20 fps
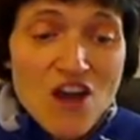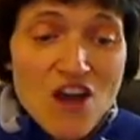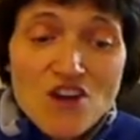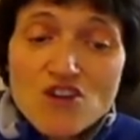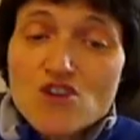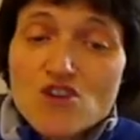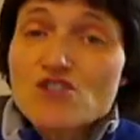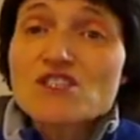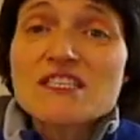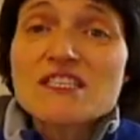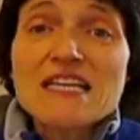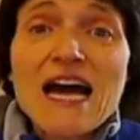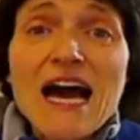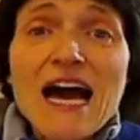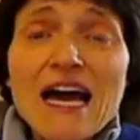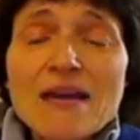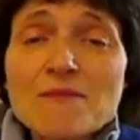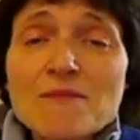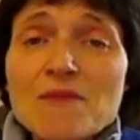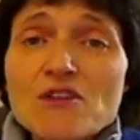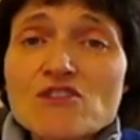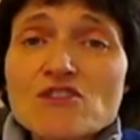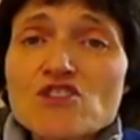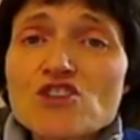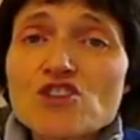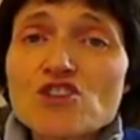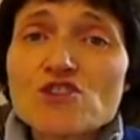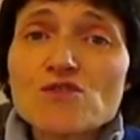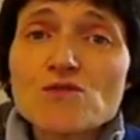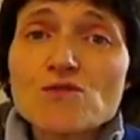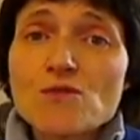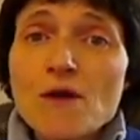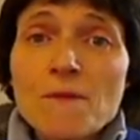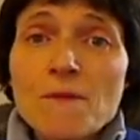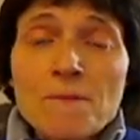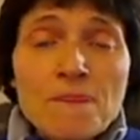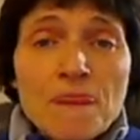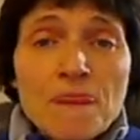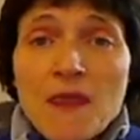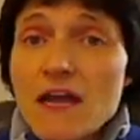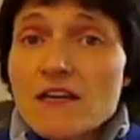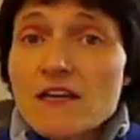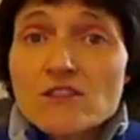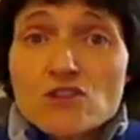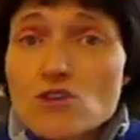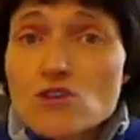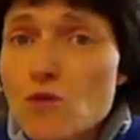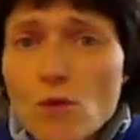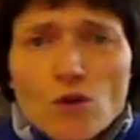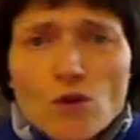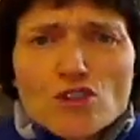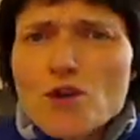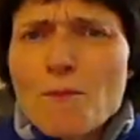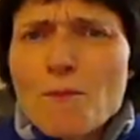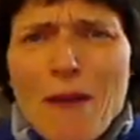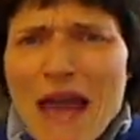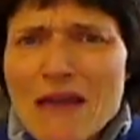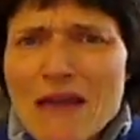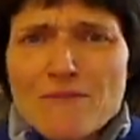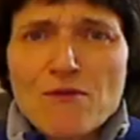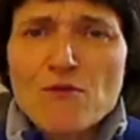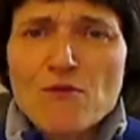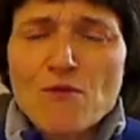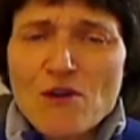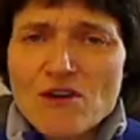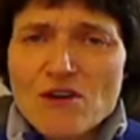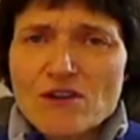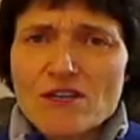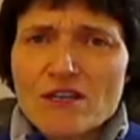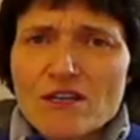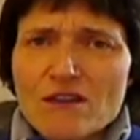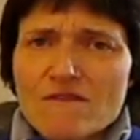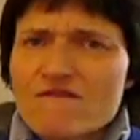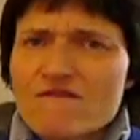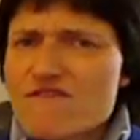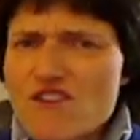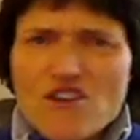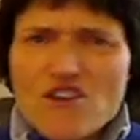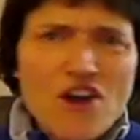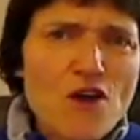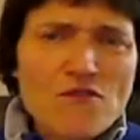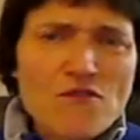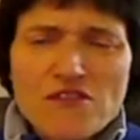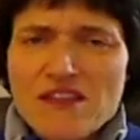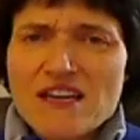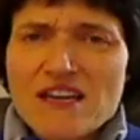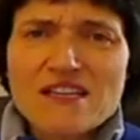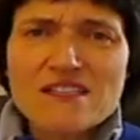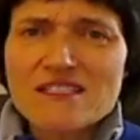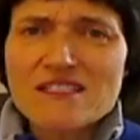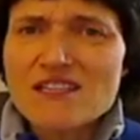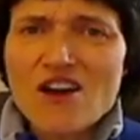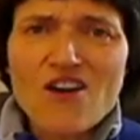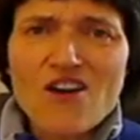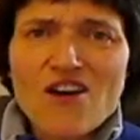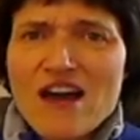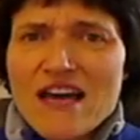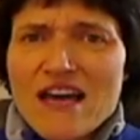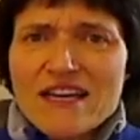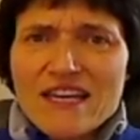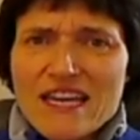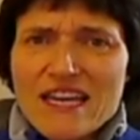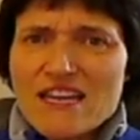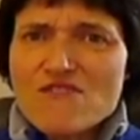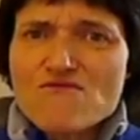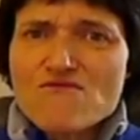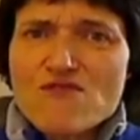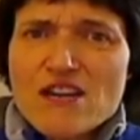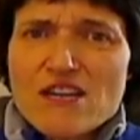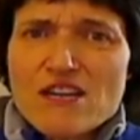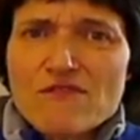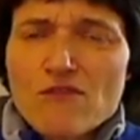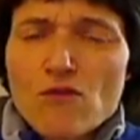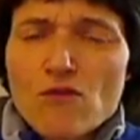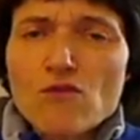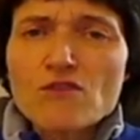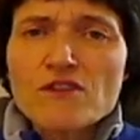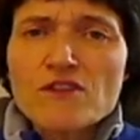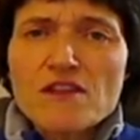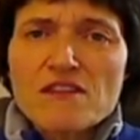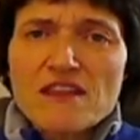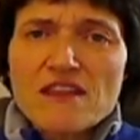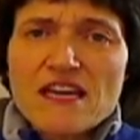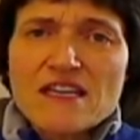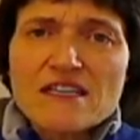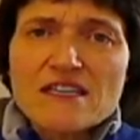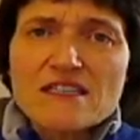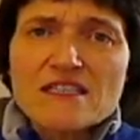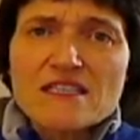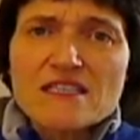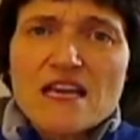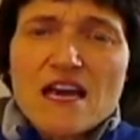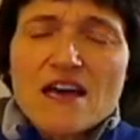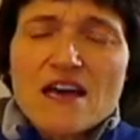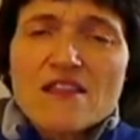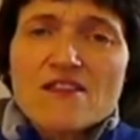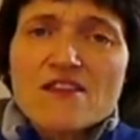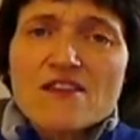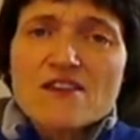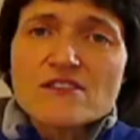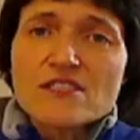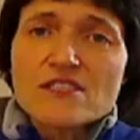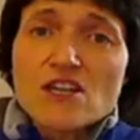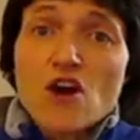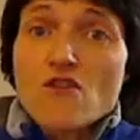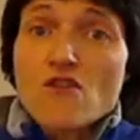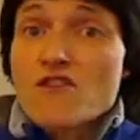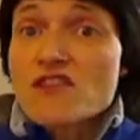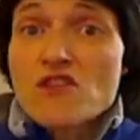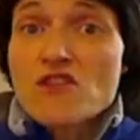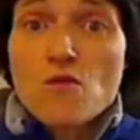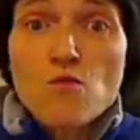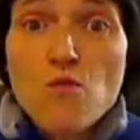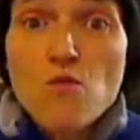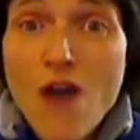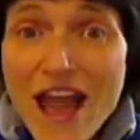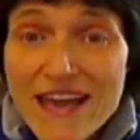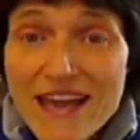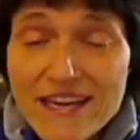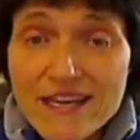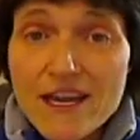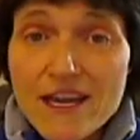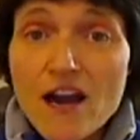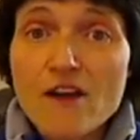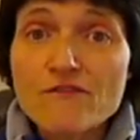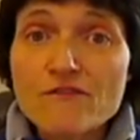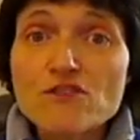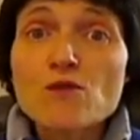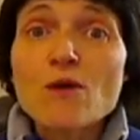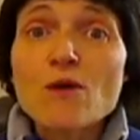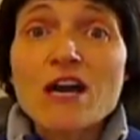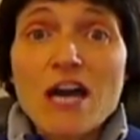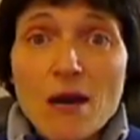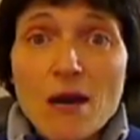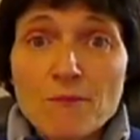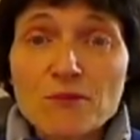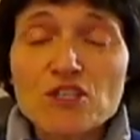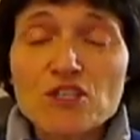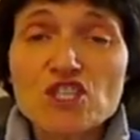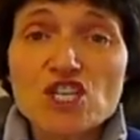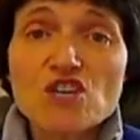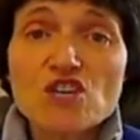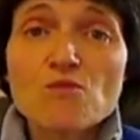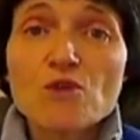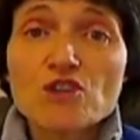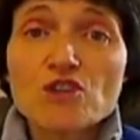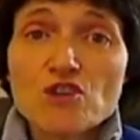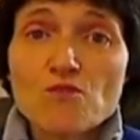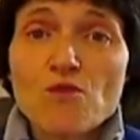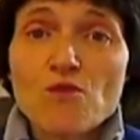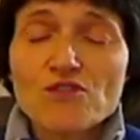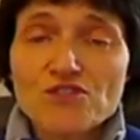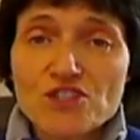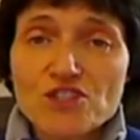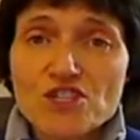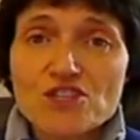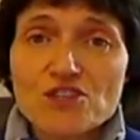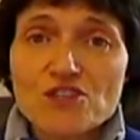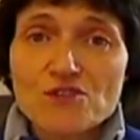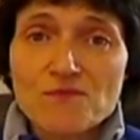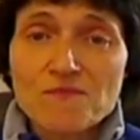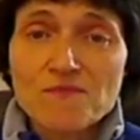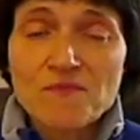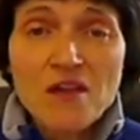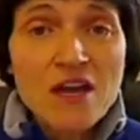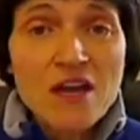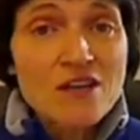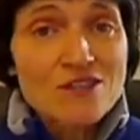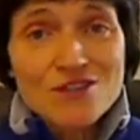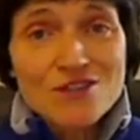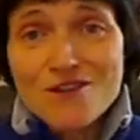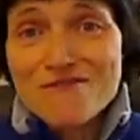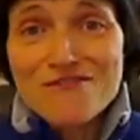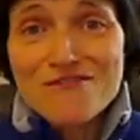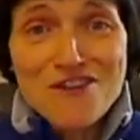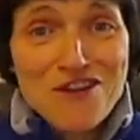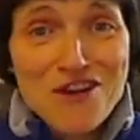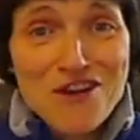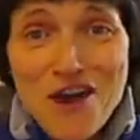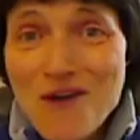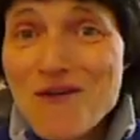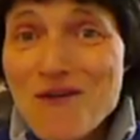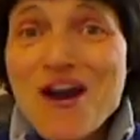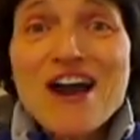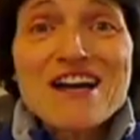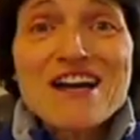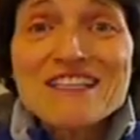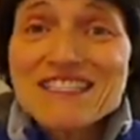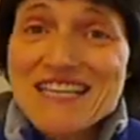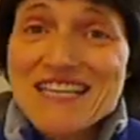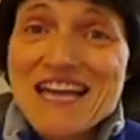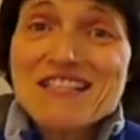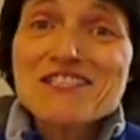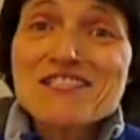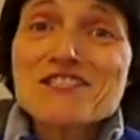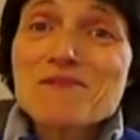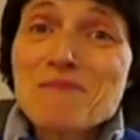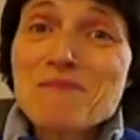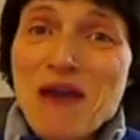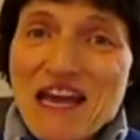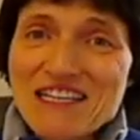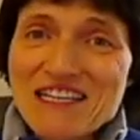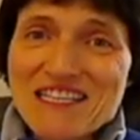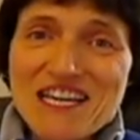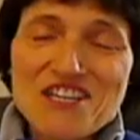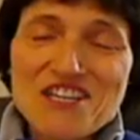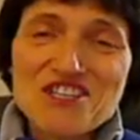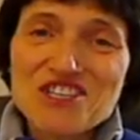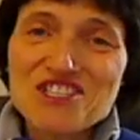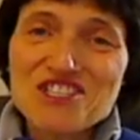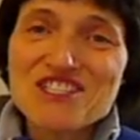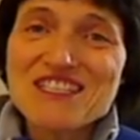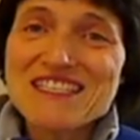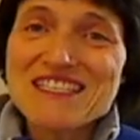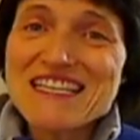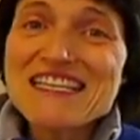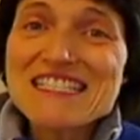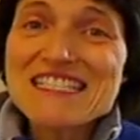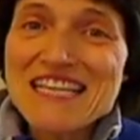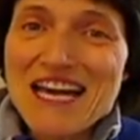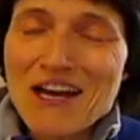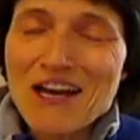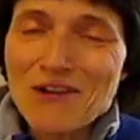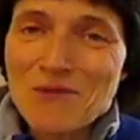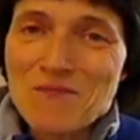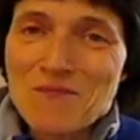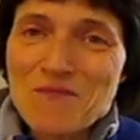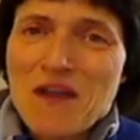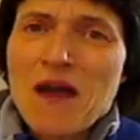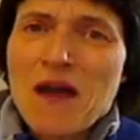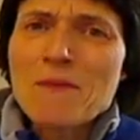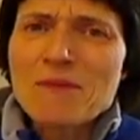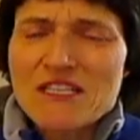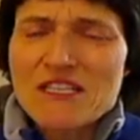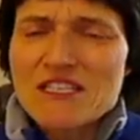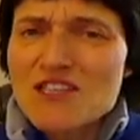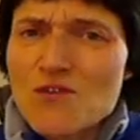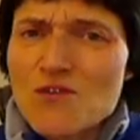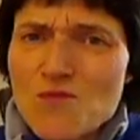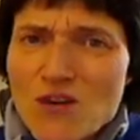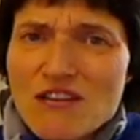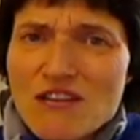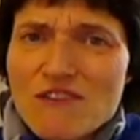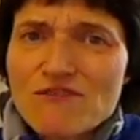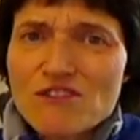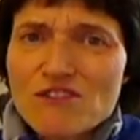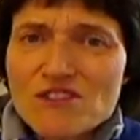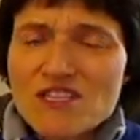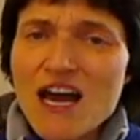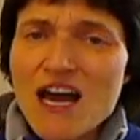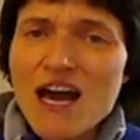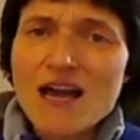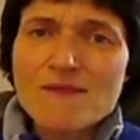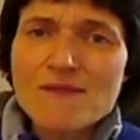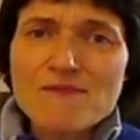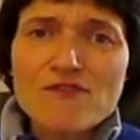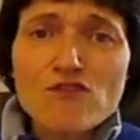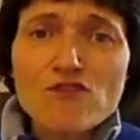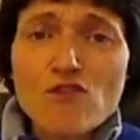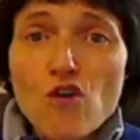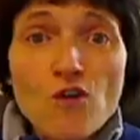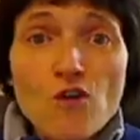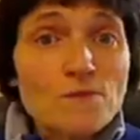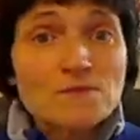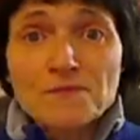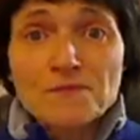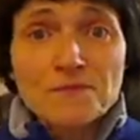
good time to do all your paperwork. Virgo things are getting rid of all the things that are in the way of you accomplishing what you want to do. So Virgo tends to pay attention to detail, but it's a wonderful time for